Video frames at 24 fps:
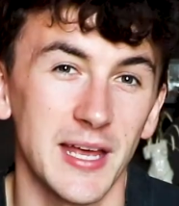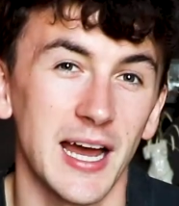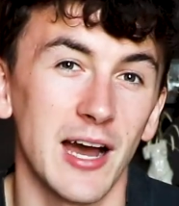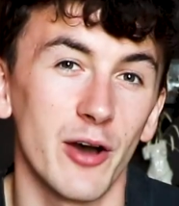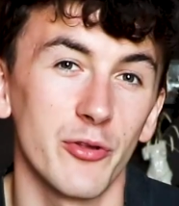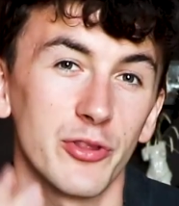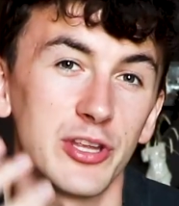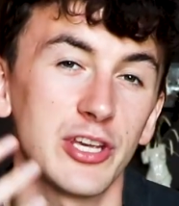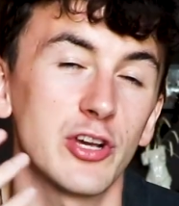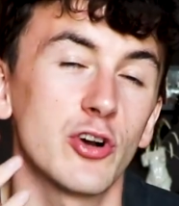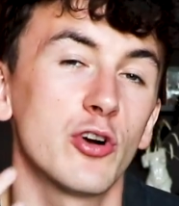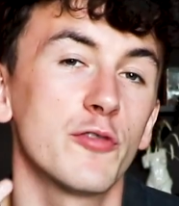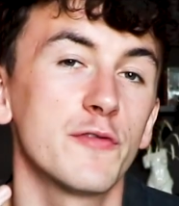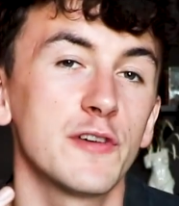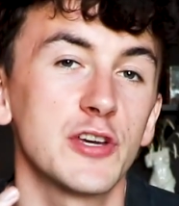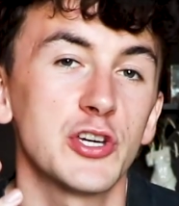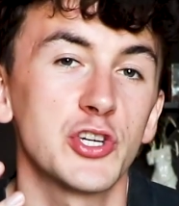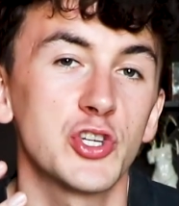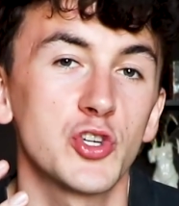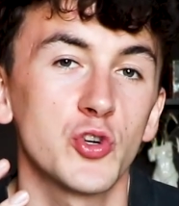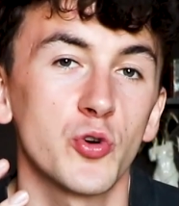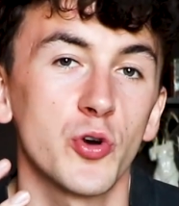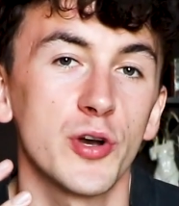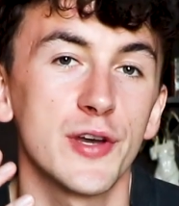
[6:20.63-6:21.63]
Now, the
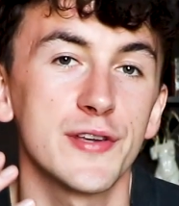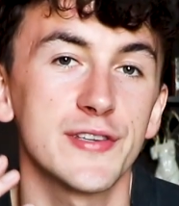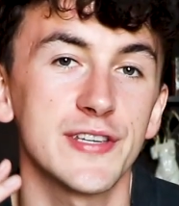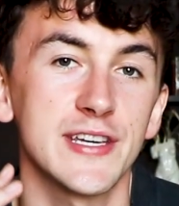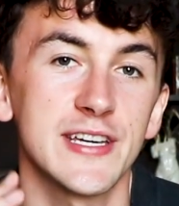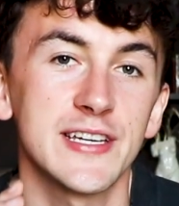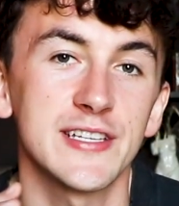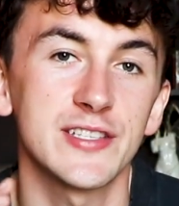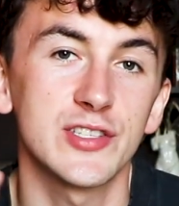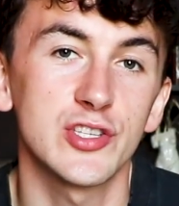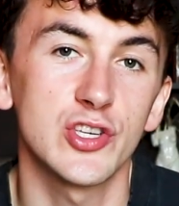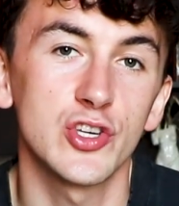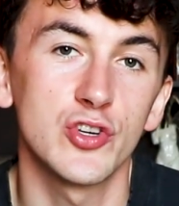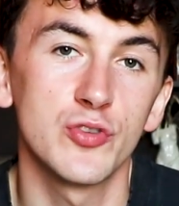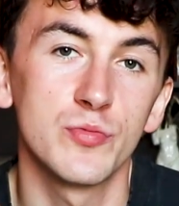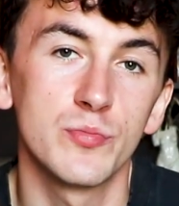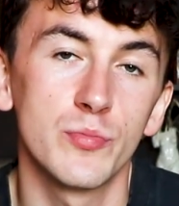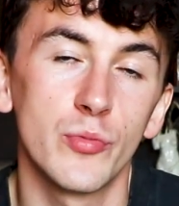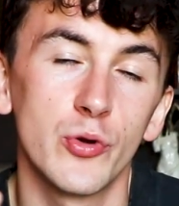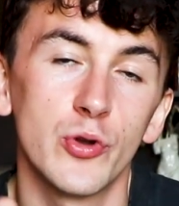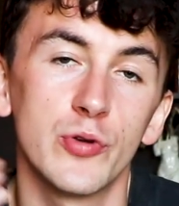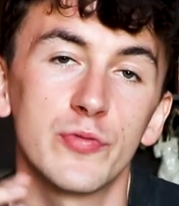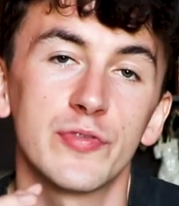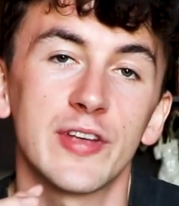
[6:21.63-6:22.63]
obvious choice is to
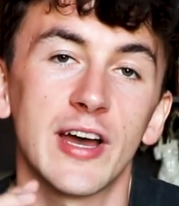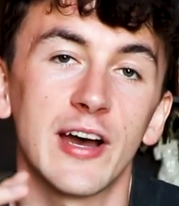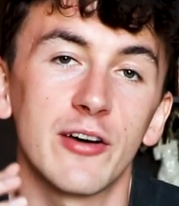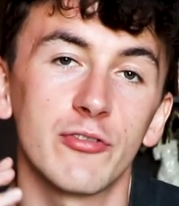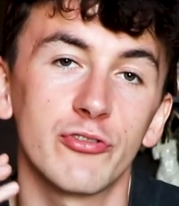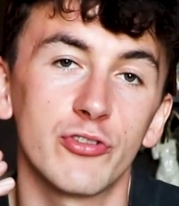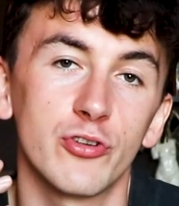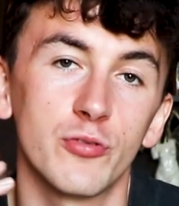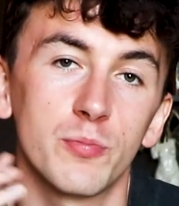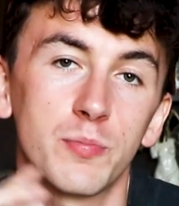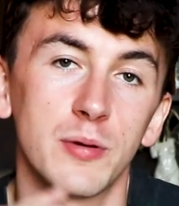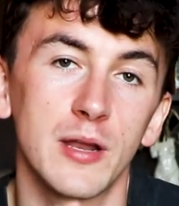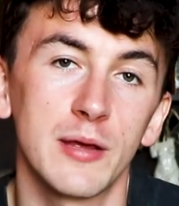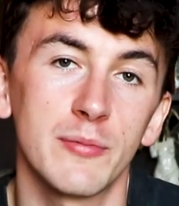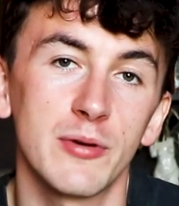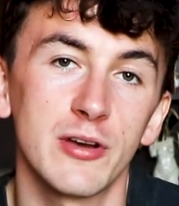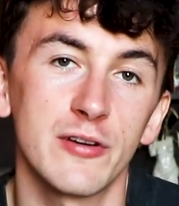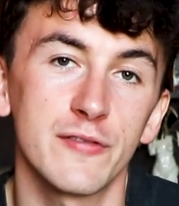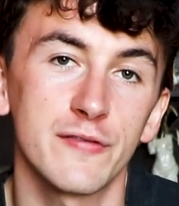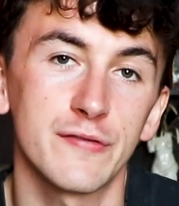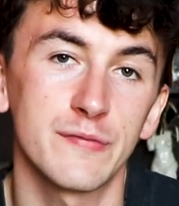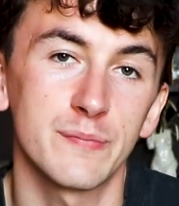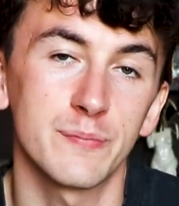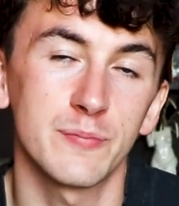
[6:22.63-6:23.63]
move down to
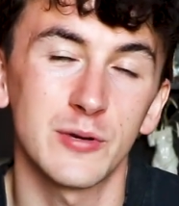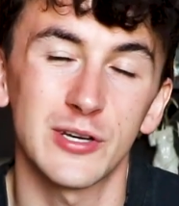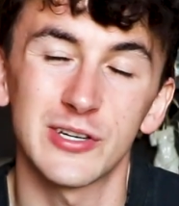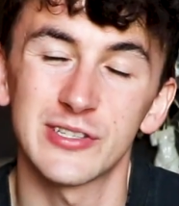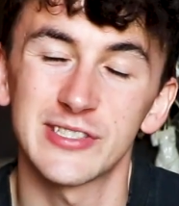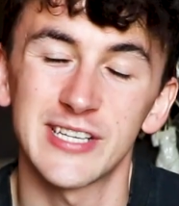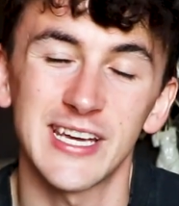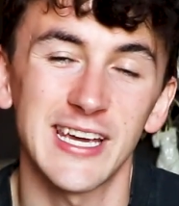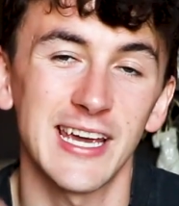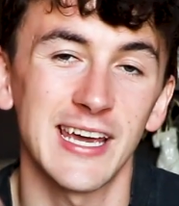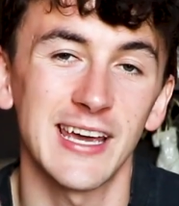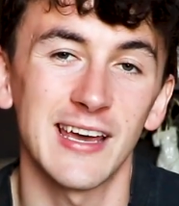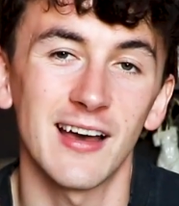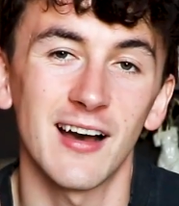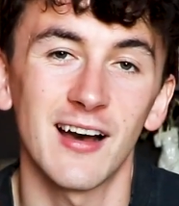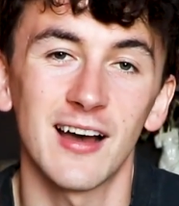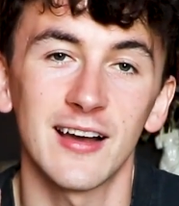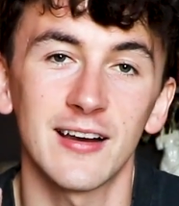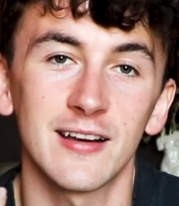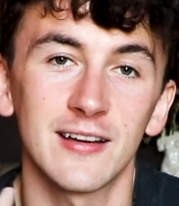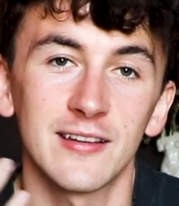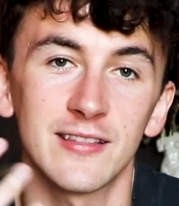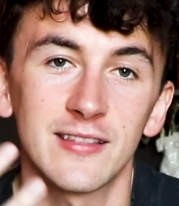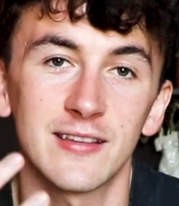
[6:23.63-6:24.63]
Plymouth because here
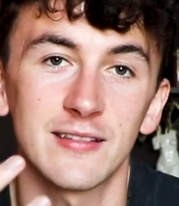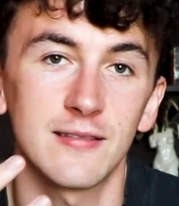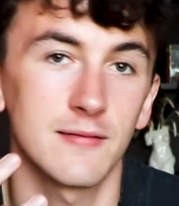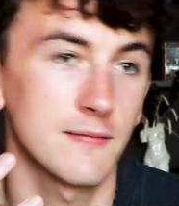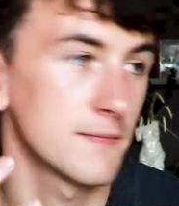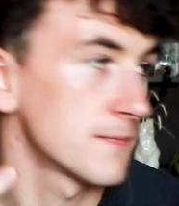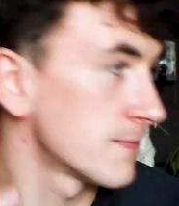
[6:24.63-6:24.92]
I could...